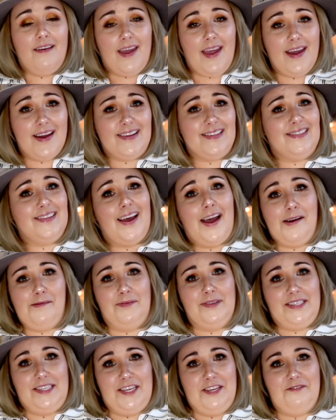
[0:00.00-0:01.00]
And I
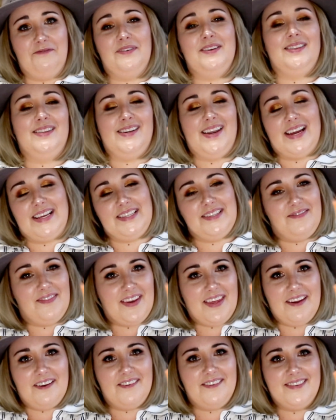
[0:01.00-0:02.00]
will see you in the next
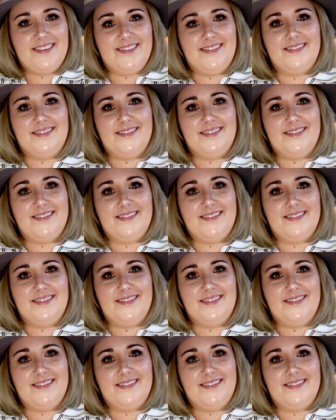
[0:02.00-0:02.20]
video.